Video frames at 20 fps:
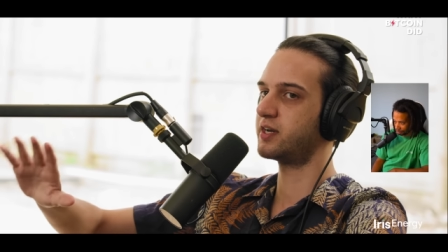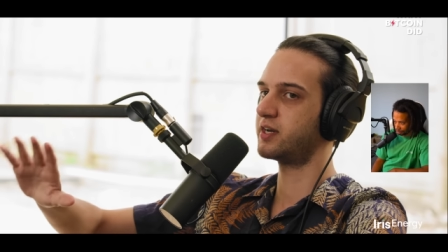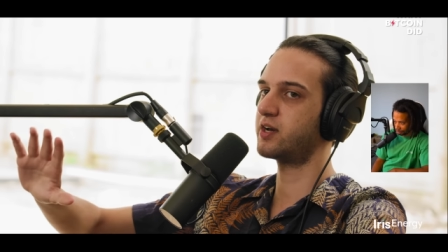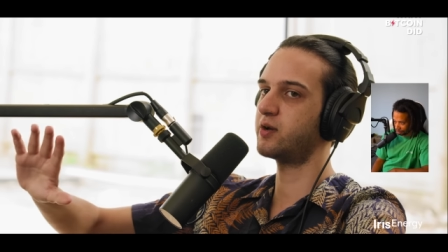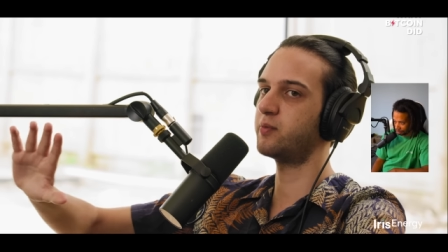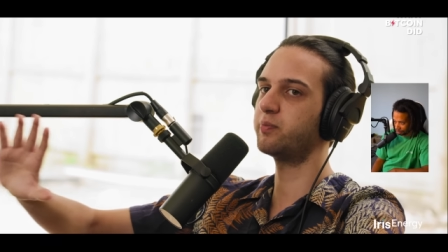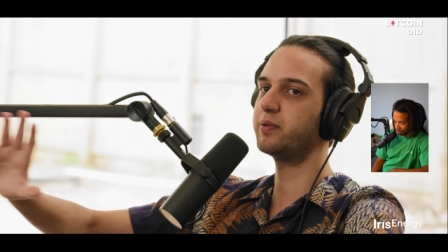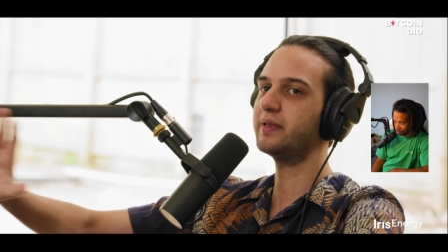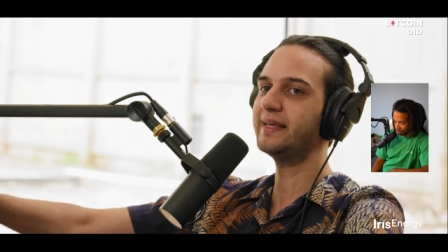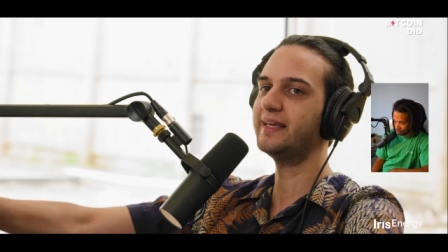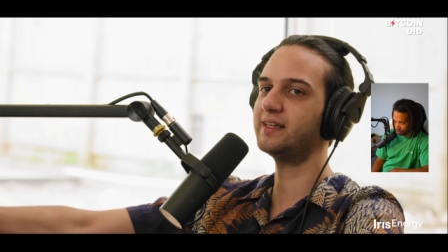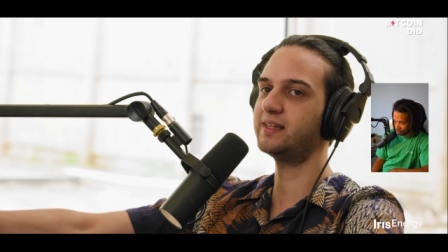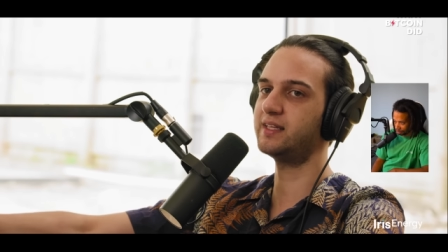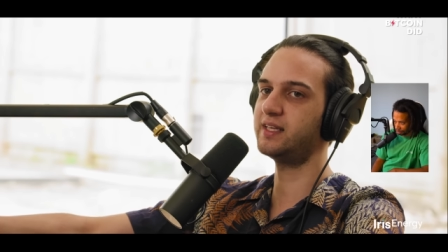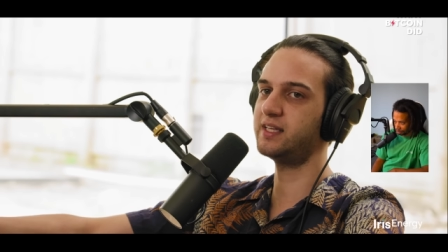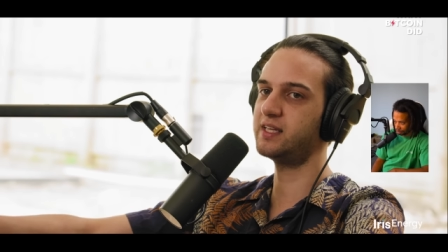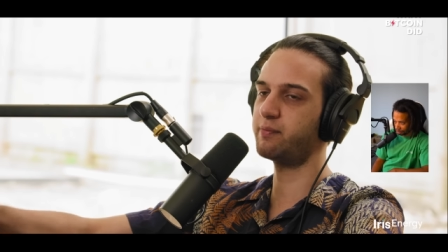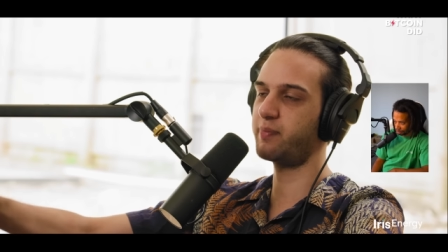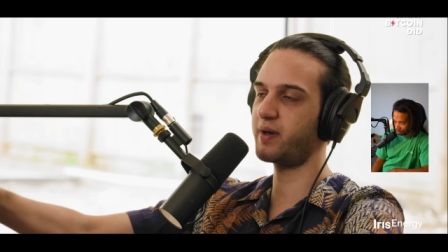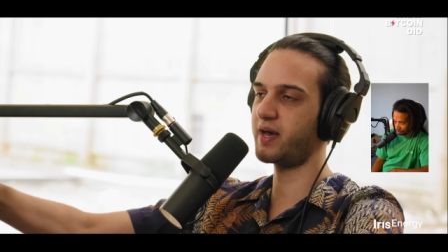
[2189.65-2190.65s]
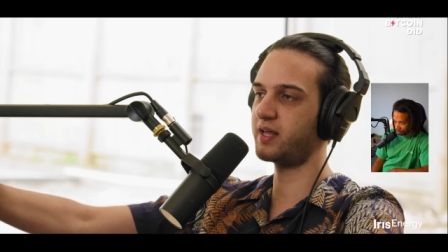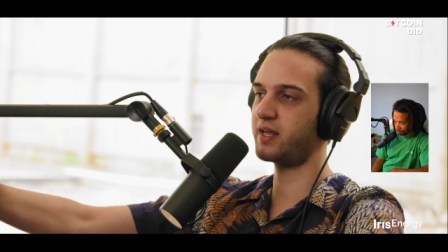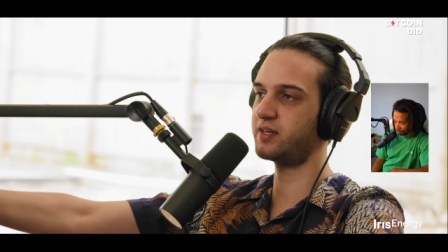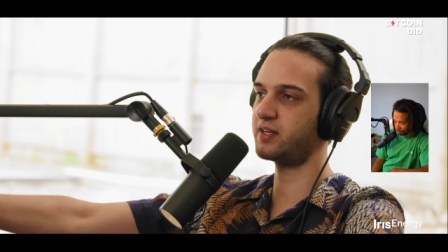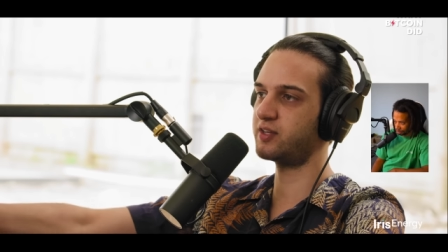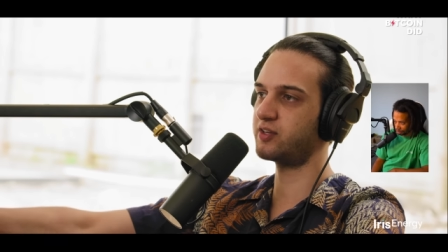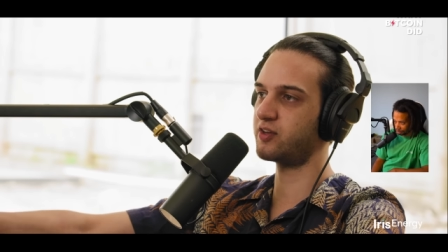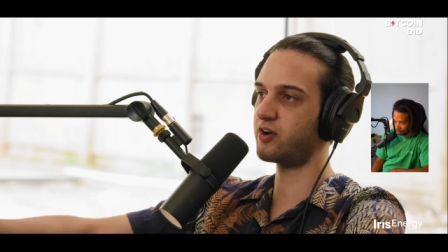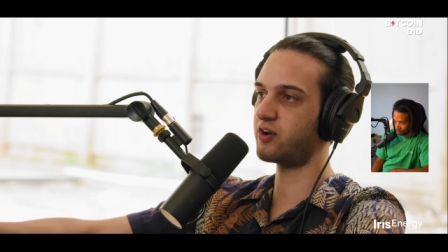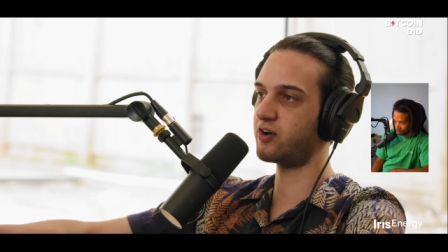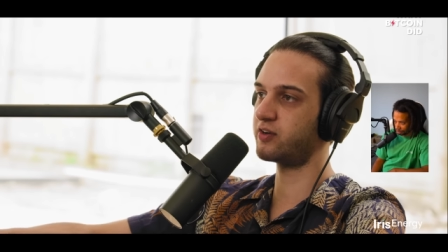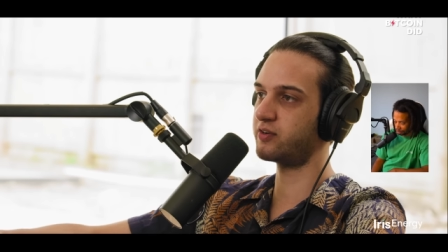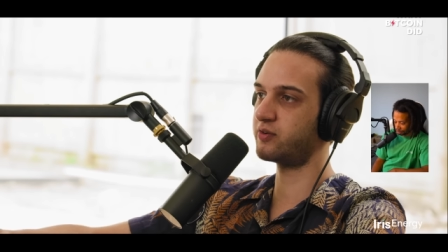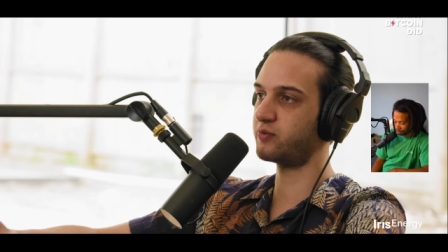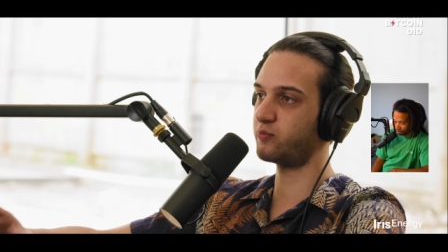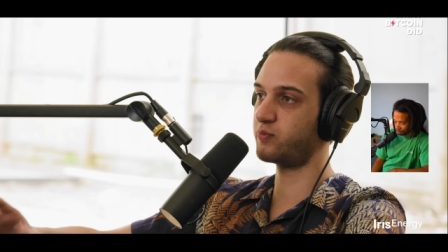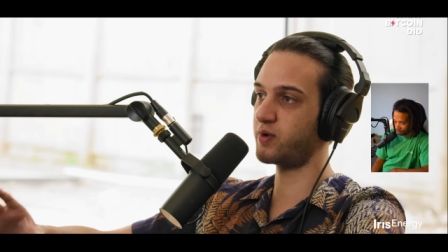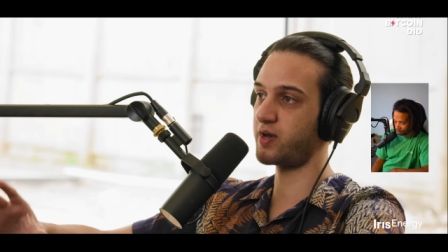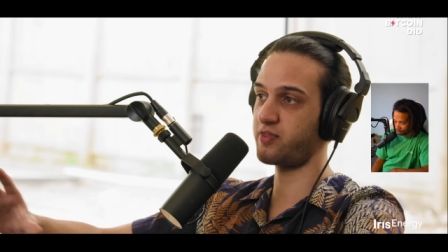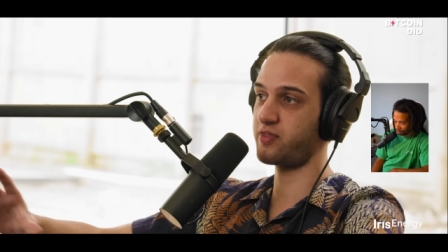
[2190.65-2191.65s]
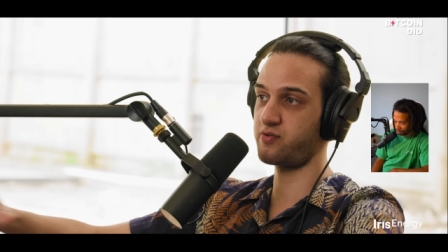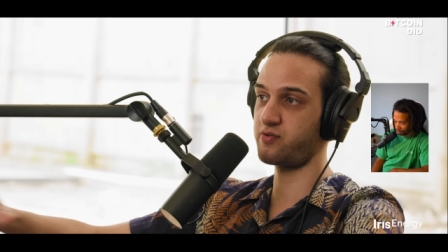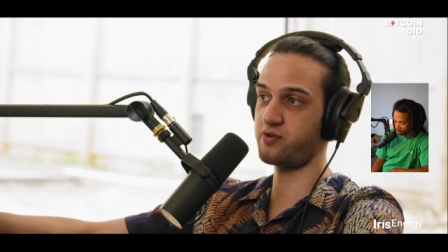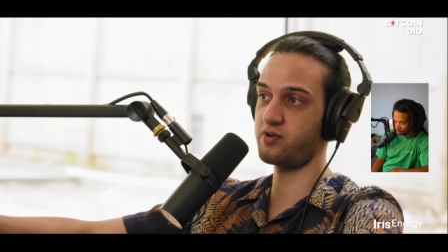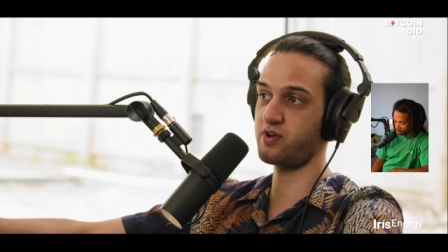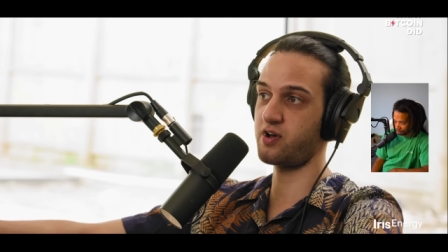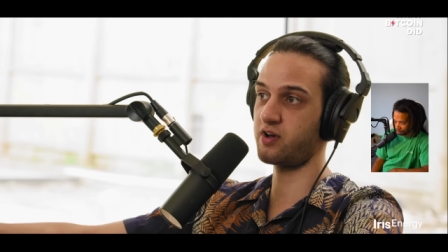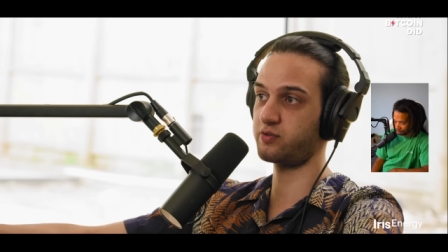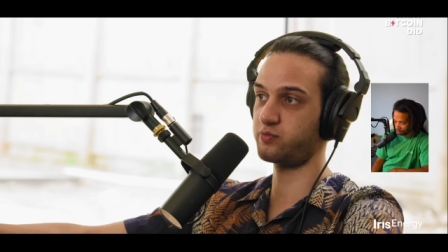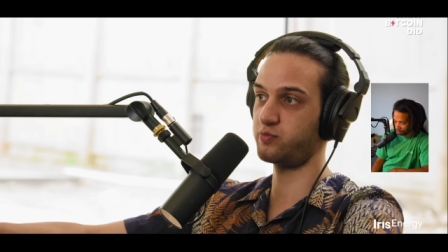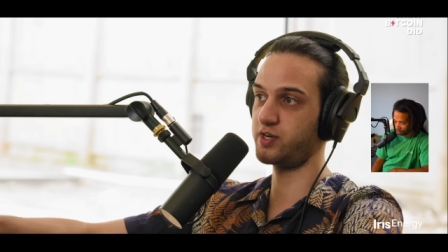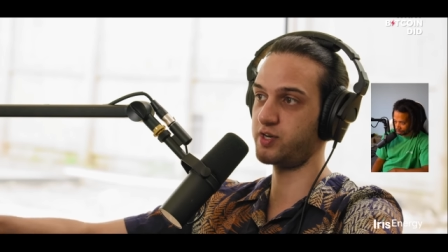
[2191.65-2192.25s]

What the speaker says: completely dependent on whether or not